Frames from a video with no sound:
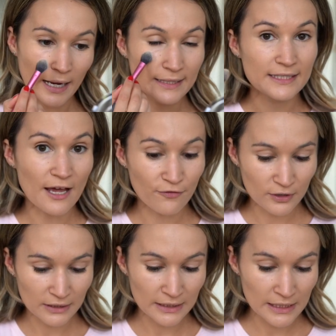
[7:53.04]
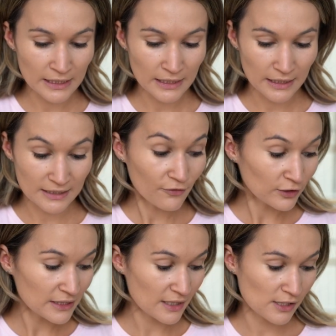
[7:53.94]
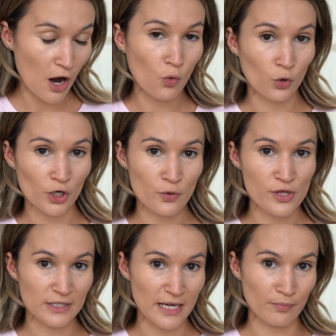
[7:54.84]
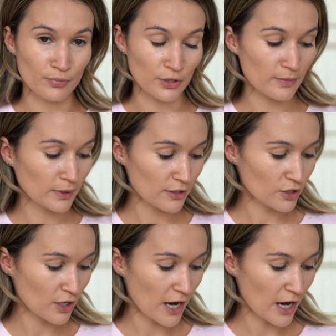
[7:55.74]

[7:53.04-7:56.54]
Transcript: I definitely, it definitely does not work with a damp beauty blender.